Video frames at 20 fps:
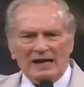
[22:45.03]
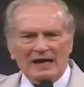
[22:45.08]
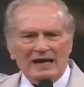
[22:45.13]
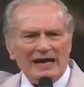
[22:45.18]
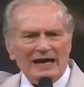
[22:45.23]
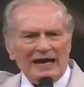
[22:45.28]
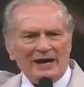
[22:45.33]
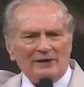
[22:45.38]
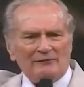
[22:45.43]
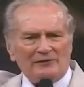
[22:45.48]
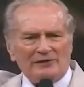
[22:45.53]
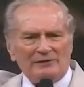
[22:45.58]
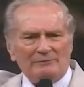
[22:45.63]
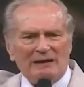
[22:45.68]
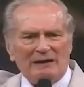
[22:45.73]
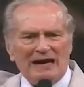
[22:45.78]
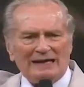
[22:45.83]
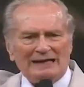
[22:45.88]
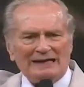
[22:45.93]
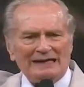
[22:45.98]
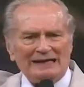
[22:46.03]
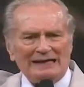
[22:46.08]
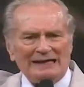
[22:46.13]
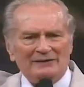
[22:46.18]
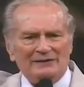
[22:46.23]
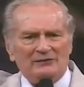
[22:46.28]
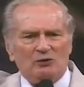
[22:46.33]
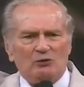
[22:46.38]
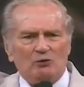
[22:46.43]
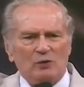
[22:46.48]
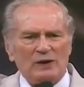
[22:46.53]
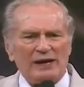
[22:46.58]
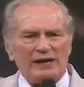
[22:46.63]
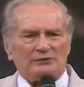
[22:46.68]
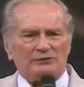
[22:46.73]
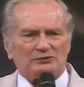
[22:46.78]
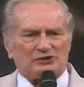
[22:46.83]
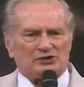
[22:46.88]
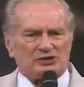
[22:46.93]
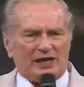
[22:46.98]
everybody in the
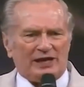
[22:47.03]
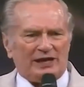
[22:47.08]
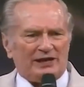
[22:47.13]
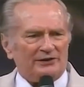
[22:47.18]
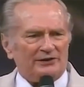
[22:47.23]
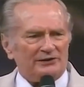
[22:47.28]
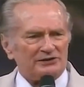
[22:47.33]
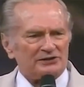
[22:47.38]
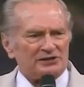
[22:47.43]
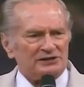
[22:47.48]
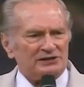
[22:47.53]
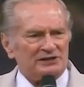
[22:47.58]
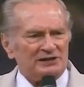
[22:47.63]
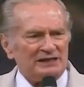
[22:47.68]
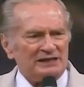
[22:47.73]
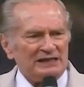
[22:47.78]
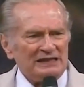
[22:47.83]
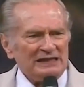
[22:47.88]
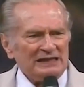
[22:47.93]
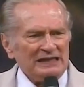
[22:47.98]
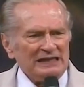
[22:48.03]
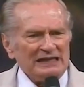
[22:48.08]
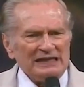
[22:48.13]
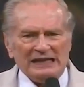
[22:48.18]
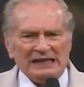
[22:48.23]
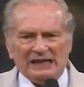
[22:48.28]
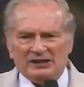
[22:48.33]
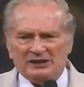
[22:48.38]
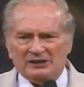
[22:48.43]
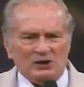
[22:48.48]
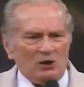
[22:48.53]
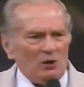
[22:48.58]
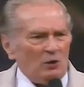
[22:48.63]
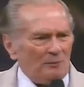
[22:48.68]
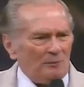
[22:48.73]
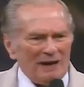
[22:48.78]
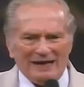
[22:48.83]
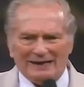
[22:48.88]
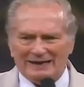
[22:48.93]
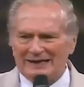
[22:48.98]
wheelchairs,
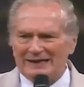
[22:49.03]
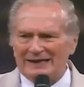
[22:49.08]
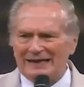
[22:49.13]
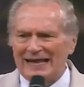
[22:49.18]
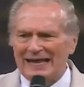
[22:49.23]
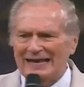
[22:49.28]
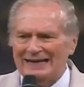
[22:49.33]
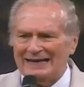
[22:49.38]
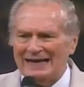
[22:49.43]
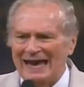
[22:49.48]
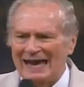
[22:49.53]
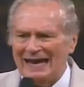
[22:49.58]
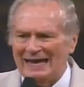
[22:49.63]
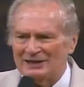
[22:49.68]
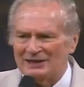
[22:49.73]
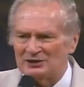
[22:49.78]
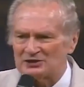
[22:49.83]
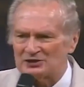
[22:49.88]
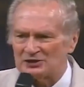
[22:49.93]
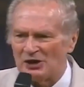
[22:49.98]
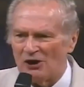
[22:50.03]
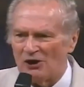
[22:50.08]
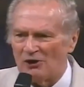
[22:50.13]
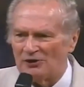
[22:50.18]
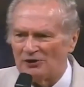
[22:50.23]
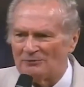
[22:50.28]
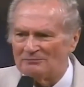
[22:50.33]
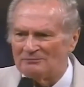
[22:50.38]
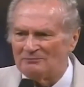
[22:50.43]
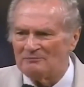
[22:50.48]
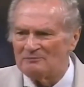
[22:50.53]
nobody laid hands on them.